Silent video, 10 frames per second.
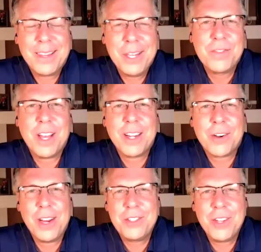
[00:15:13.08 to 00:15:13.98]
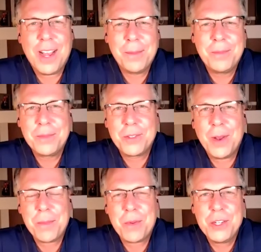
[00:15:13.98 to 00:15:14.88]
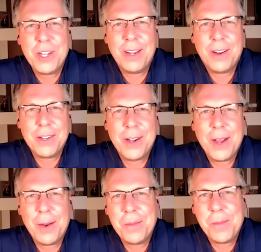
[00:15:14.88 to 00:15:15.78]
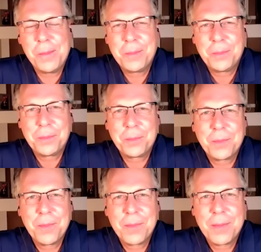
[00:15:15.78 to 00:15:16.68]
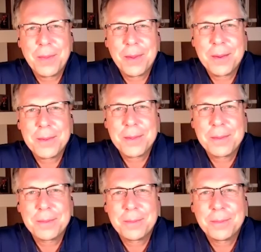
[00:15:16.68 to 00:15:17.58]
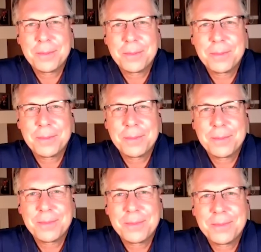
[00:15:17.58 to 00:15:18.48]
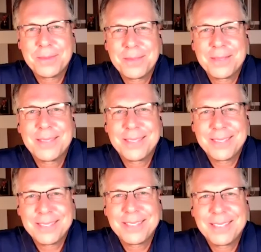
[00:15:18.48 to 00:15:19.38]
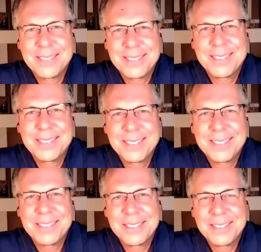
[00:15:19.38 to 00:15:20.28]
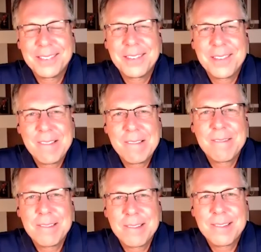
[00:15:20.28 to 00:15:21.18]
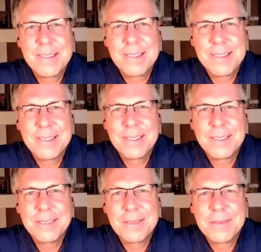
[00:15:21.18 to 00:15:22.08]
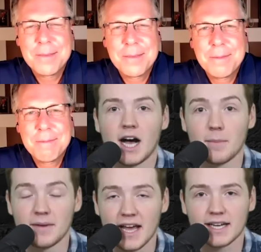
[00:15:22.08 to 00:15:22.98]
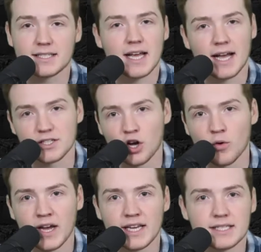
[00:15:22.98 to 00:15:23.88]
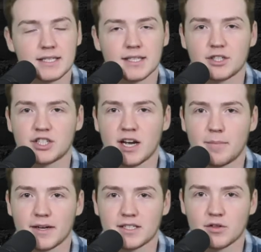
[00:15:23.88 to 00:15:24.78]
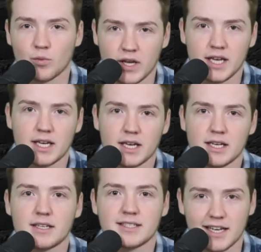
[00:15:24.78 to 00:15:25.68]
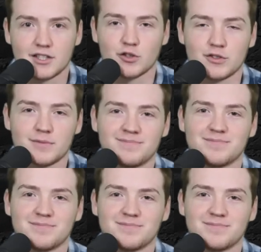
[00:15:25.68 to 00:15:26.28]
You've done a great job, so I appreciate all your help. I appreciate it. Monday, Noah Kroom, Track Success. Go subscribe, YouTube, all that good stuff. Kraig, thank you for coming on. Up next, as always, touchdown picks of the week. Stay tuned.